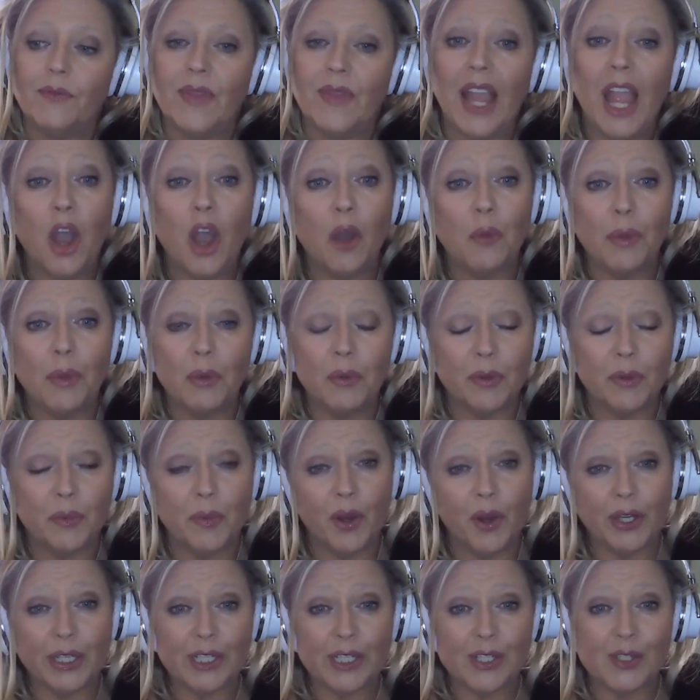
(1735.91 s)
help me with a
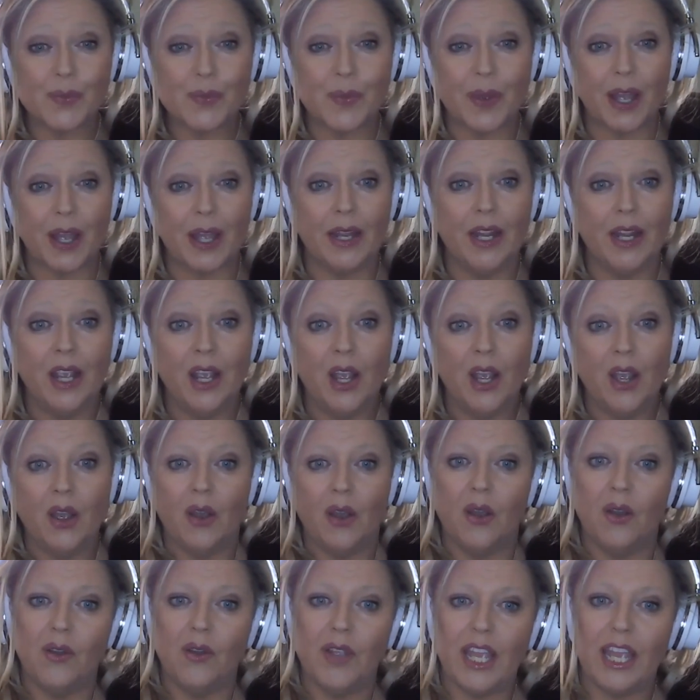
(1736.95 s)
parking spot.
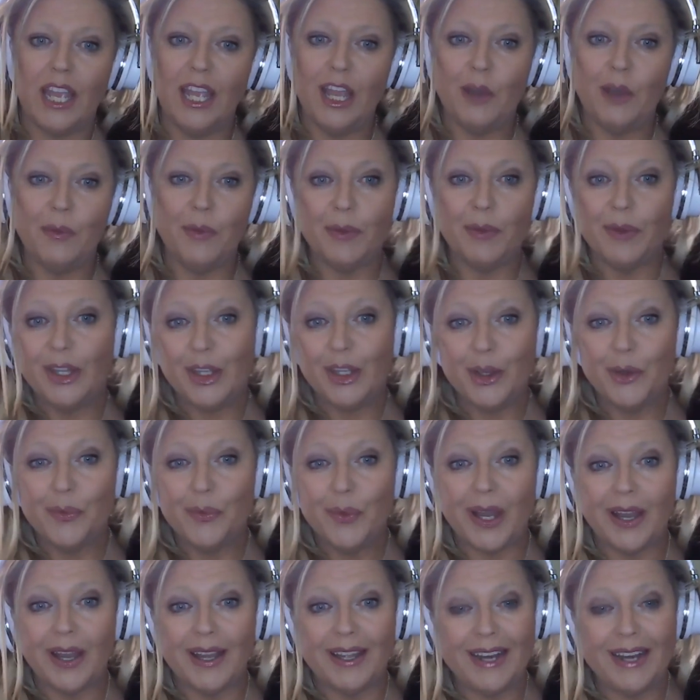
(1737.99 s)
Okay, help me with a
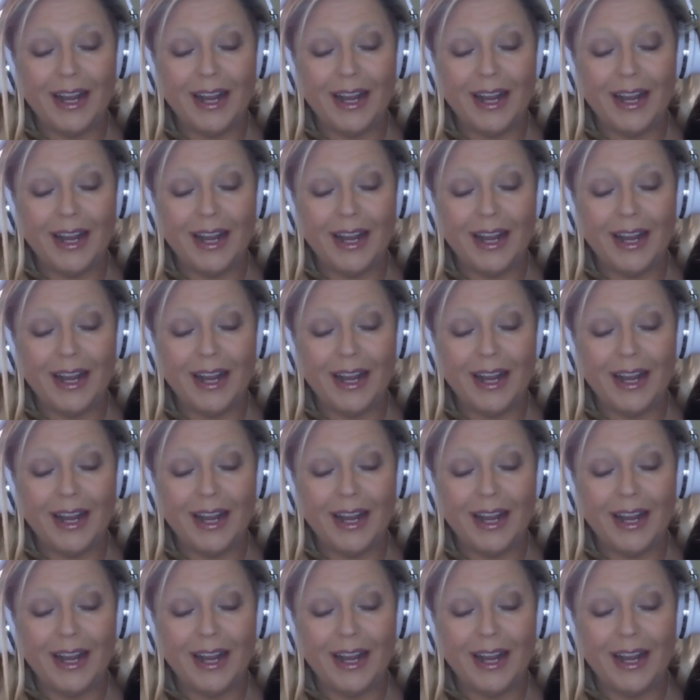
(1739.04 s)
coupon.